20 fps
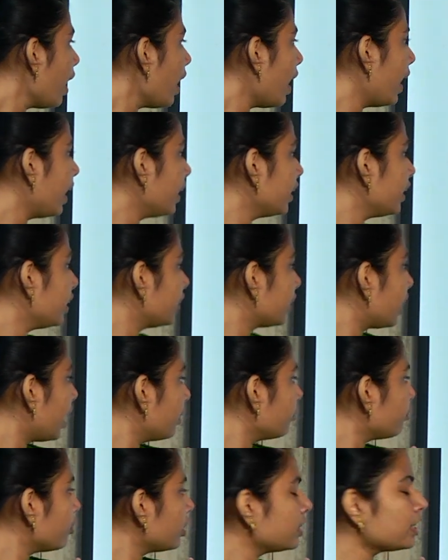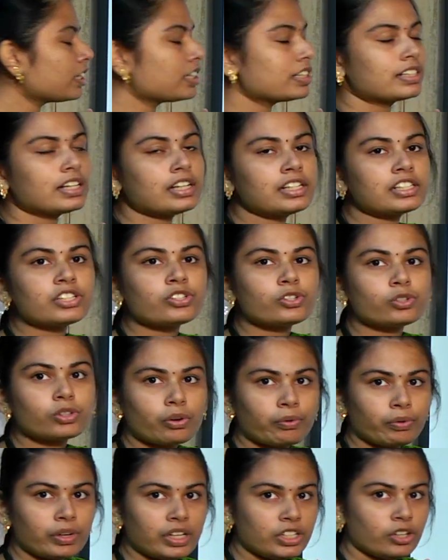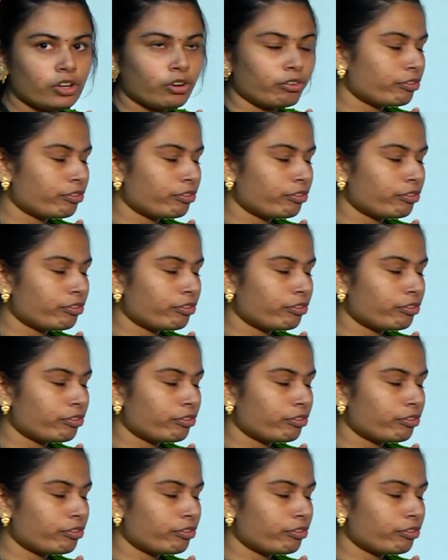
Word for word: and it convert the result into the video